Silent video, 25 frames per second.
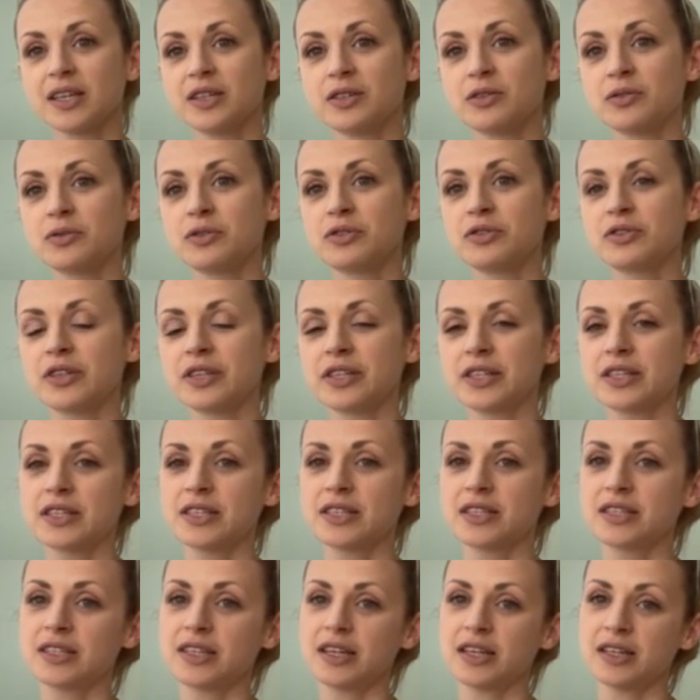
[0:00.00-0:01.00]

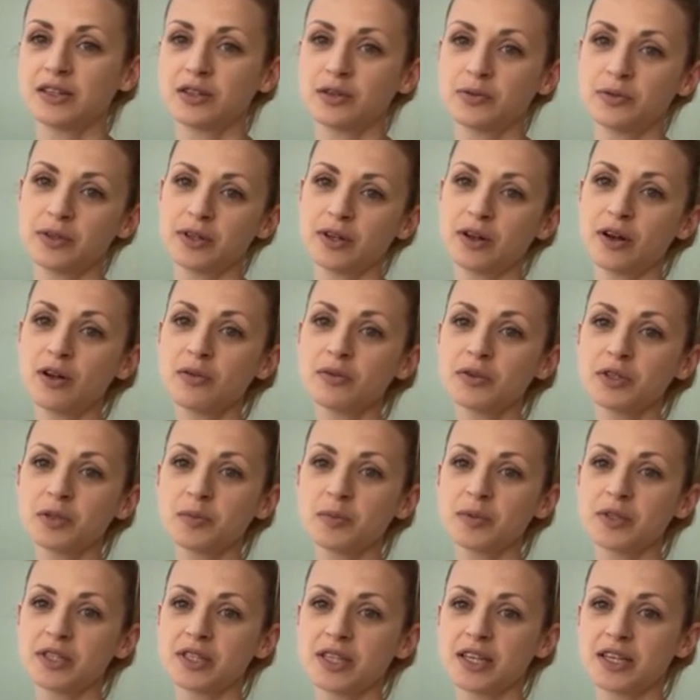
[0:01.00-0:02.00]
nutrients, then you will always
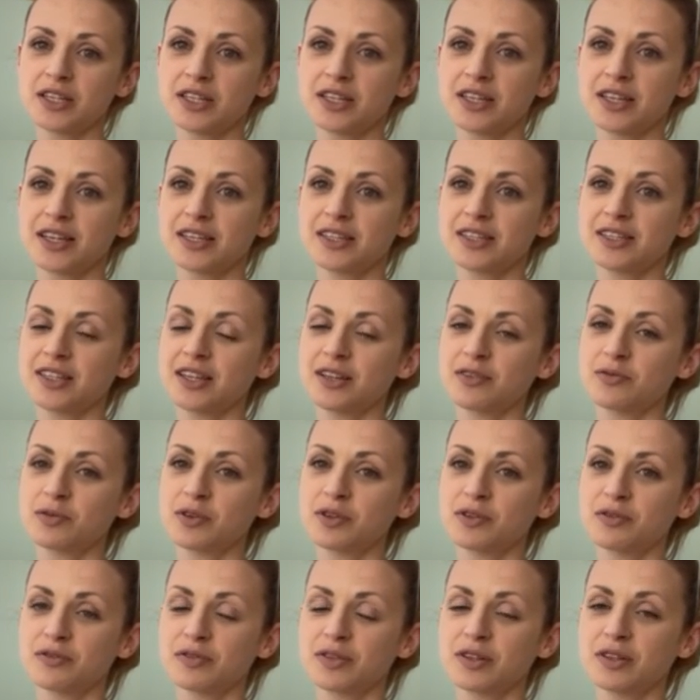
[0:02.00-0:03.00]
be satiated and
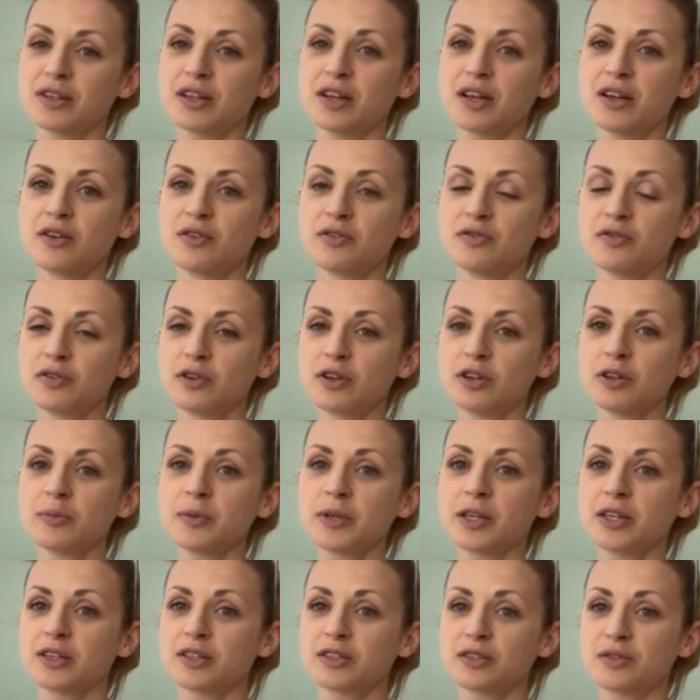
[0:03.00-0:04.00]
will feel full
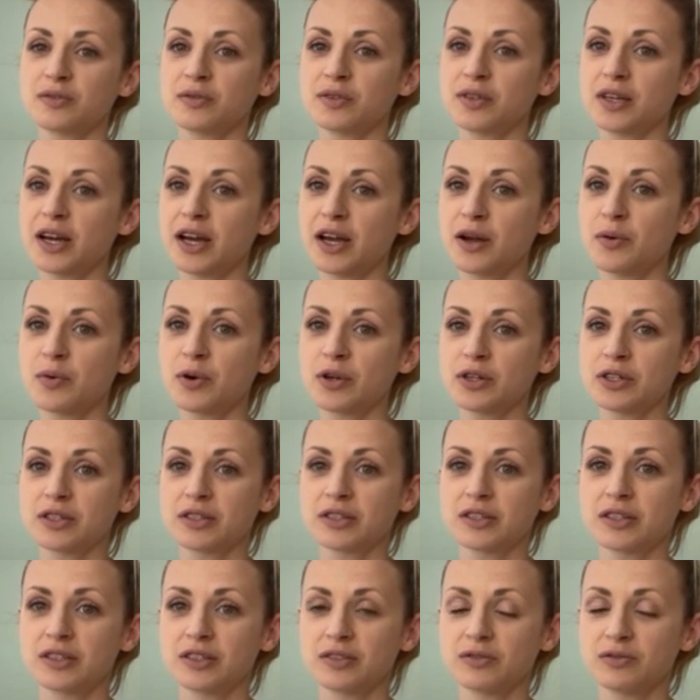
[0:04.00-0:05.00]
because of the high water
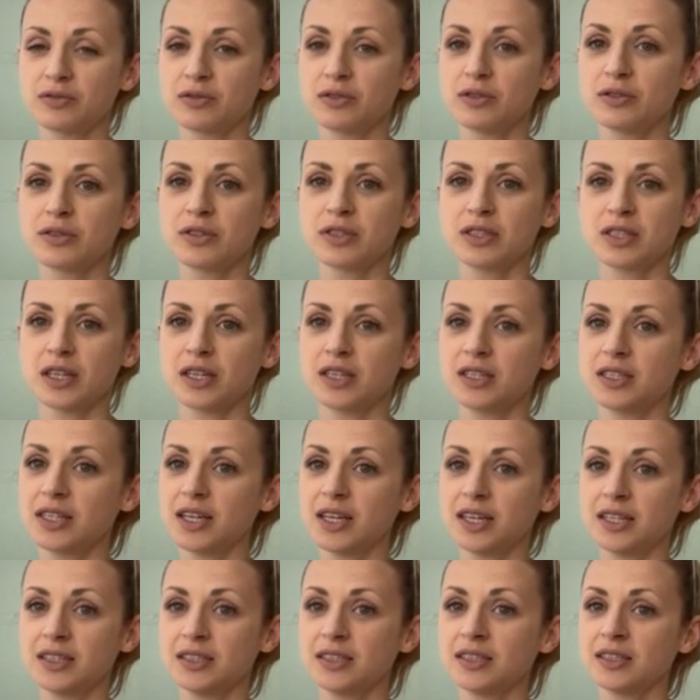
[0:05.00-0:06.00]
content fruits, and
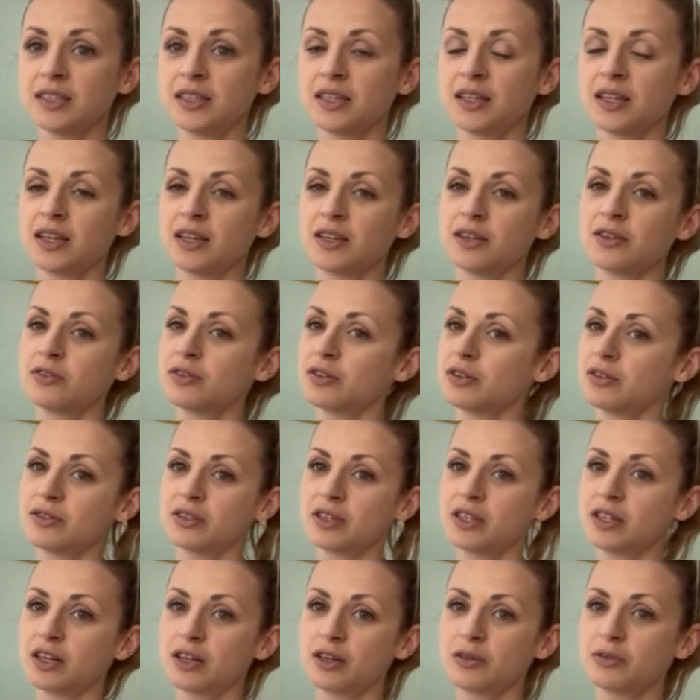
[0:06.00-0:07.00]
then you don't
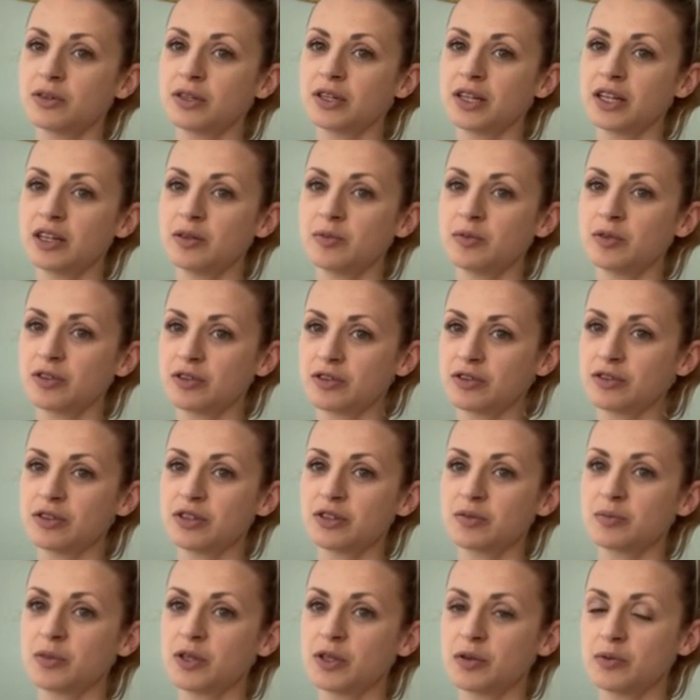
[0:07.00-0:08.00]
need gluten anymore.
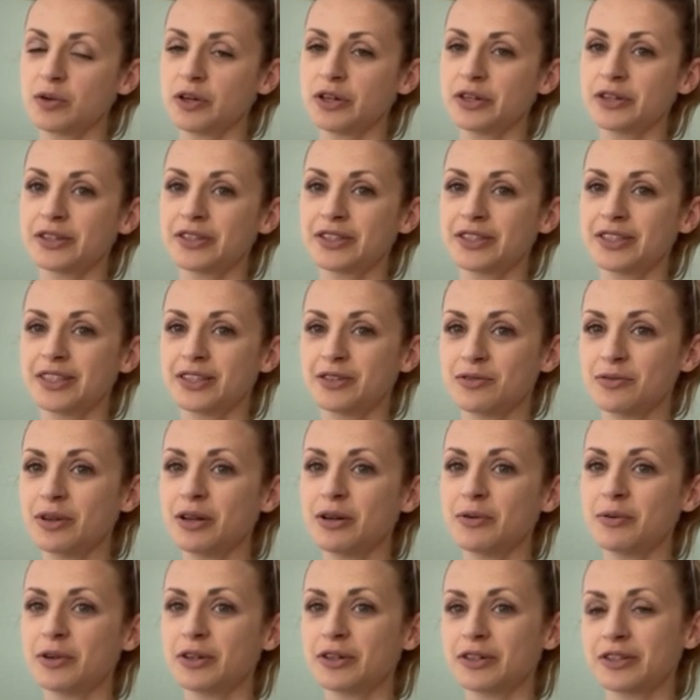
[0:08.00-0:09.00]
Trust me, it works. It
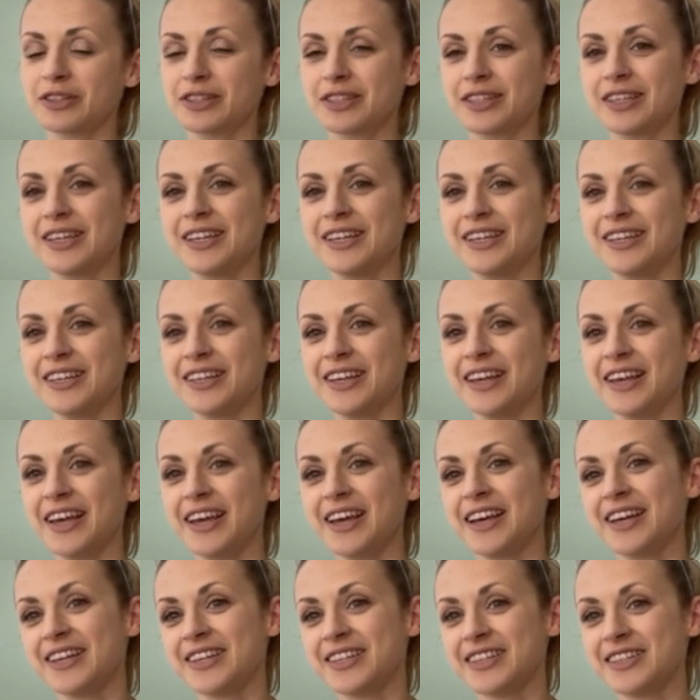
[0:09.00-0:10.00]
really works.
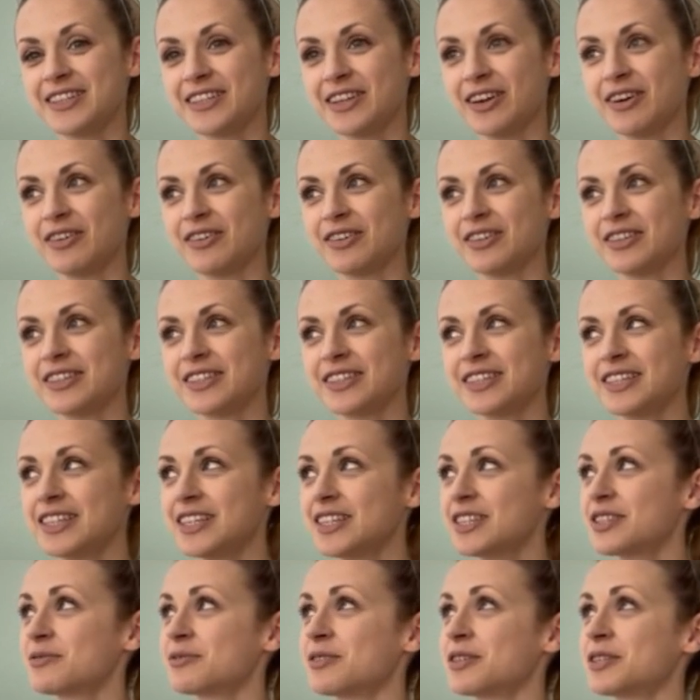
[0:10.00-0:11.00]
So
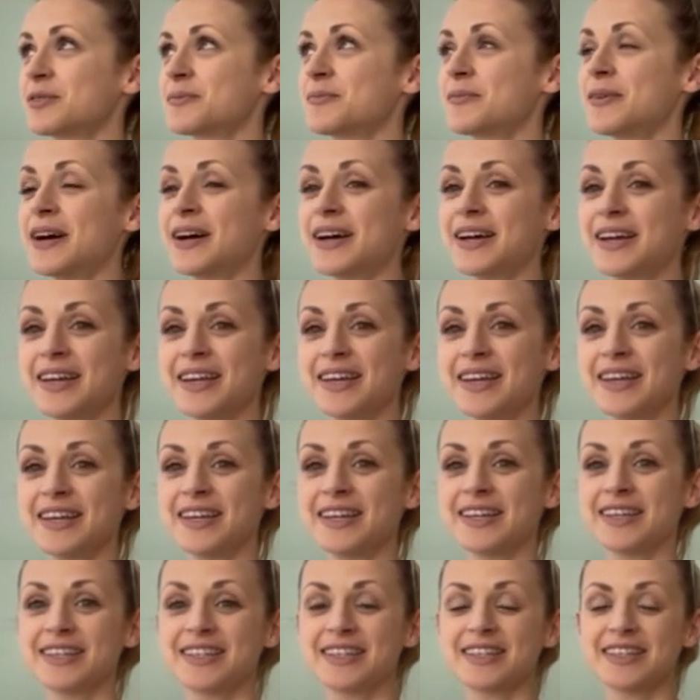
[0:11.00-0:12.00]
this was
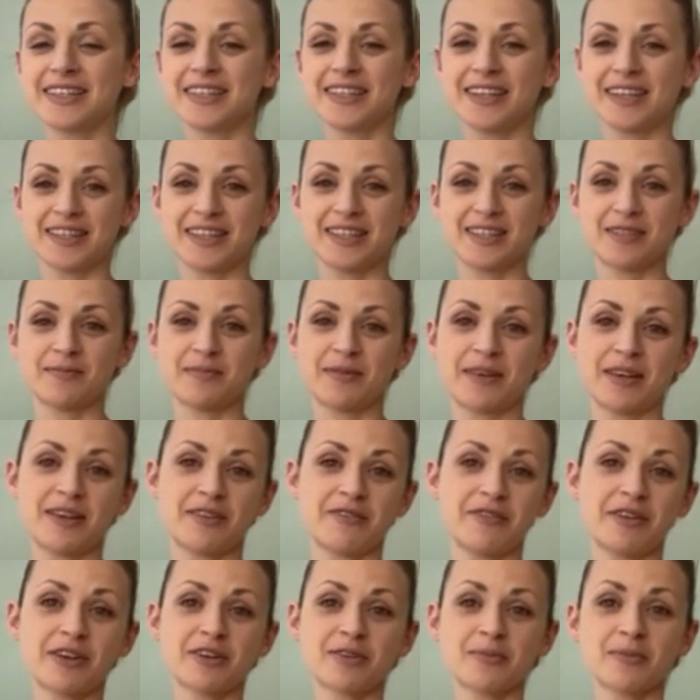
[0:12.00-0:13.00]
my
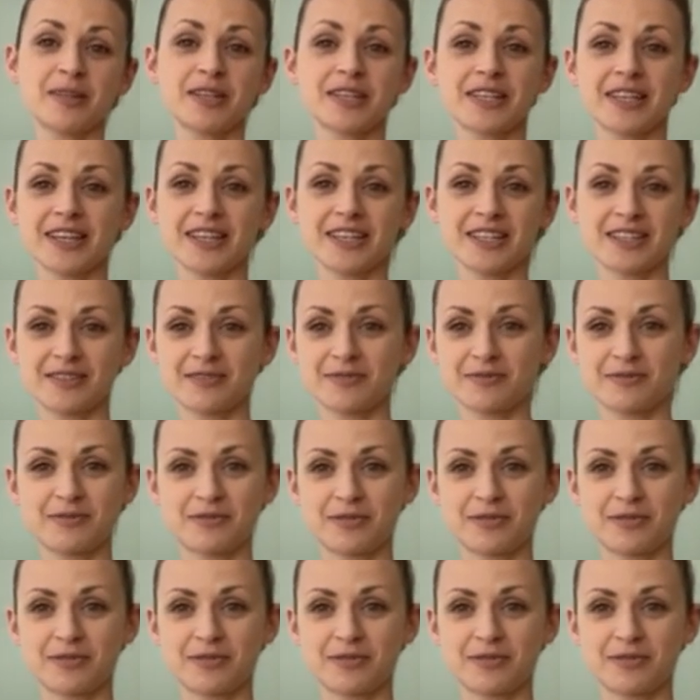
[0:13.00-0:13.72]
recommendation